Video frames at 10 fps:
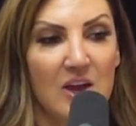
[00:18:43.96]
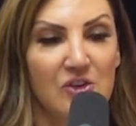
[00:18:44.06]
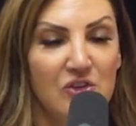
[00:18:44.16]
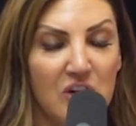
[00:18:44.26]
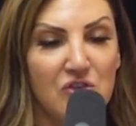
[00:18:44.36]

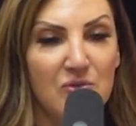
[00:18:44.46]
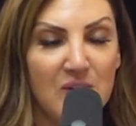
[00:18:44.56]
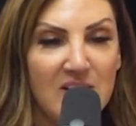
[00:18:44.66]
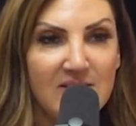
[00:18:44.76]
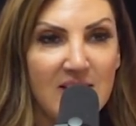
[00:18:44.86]
Did you get your
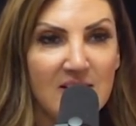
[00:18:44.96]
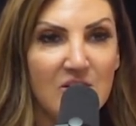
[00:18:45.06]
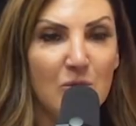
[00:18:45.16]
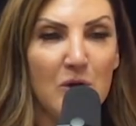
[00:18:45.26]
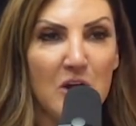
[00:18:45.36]
visa?
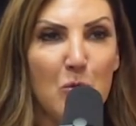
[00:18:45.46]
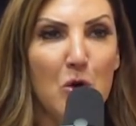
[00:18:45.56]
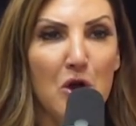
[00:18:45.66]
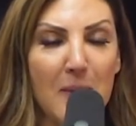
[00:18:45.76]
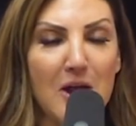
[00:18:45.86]
What are you
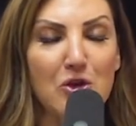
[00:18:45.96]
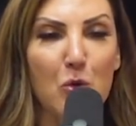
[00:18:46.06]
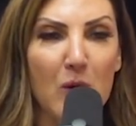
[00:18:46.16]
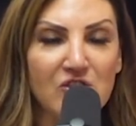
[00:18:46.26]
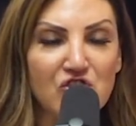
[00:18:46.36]
worried about your
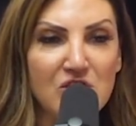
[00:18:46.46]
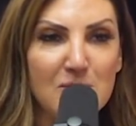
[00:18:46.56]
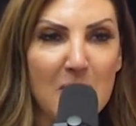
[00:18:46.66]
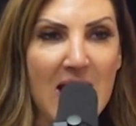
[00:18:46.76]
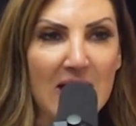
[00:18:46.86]

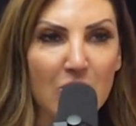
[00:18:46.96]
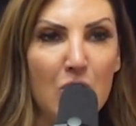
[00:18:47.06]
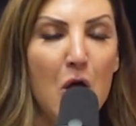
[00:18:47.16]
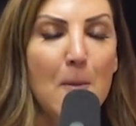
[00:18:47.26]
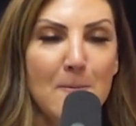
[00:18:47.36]
questions,
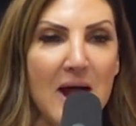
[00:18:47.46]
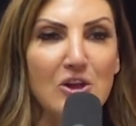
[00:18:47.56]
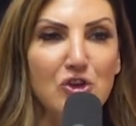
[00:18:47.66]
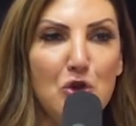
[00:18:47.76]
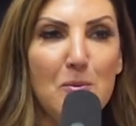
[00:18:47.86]
Michael?
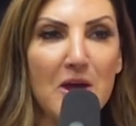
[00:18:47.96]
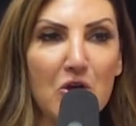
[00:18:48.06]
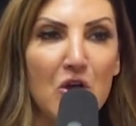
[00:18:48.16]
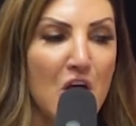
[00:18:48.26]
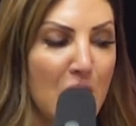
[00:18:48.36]
Michael, you
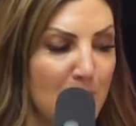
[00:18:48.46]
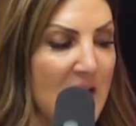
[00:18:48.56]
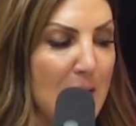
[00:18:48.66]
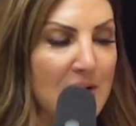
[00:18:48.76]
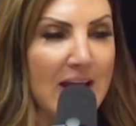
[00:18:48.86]
better
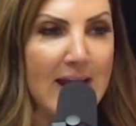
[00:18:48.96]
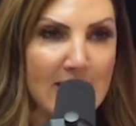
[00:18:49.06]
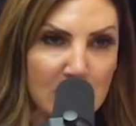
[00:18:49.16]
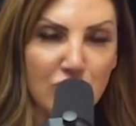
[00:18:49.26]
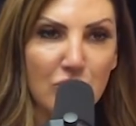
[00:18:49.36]
be able to
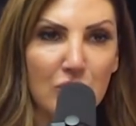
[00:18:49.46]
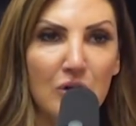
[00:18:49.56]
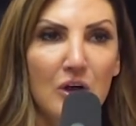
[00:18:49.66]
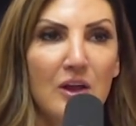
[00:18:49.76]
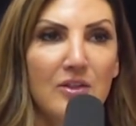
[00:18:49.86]

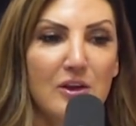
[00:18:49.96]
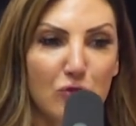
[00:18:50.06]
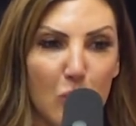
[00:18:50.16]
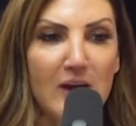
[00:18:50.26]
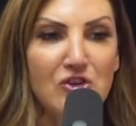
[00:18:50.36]
answer these
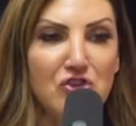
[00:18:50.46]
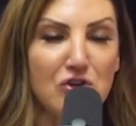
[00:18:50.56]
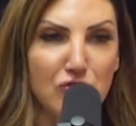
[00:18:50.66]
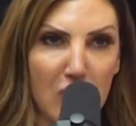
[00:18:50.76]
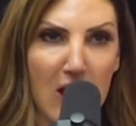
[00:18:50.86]

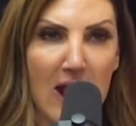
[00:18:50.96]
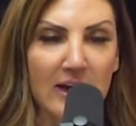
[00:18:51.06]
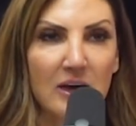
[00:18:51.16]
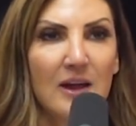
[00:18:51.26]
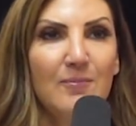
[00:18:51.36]
questions right.
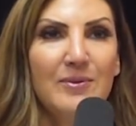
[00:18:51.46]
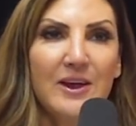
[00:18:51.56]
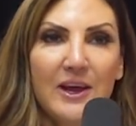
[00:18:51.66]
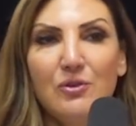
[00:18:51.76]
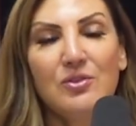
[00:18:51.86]
Now,
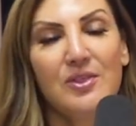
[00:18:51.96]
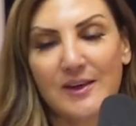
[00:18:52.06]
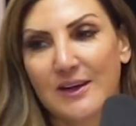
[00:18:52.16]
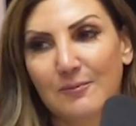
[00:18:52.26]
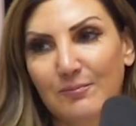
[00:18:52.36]
here's the
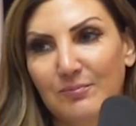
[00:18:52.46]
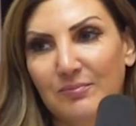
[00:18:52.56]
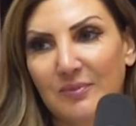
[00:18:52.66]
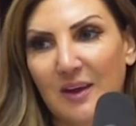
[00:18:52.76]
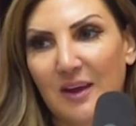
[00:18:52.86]
thing.
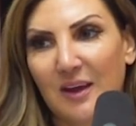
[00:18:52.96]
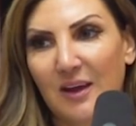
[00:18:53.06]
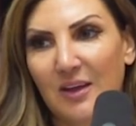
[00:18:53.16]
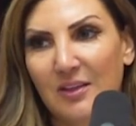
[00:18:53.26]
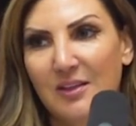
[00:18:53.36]

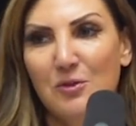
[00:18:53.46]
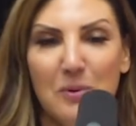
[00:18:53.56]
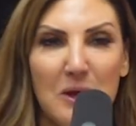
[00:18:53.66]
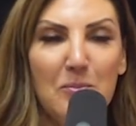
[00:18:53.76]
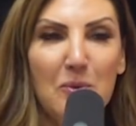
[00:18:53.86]
These
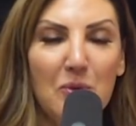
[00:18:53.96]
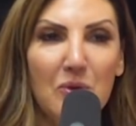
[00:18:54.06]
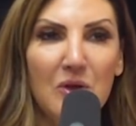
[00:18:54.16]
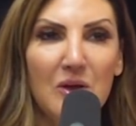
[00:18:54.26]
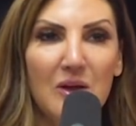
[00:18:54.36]

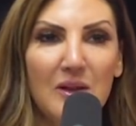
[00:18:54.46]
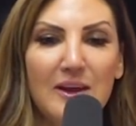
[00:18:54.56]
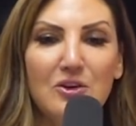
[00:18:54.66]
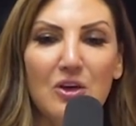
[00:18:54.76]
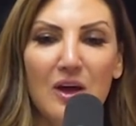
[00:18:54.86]
people, like,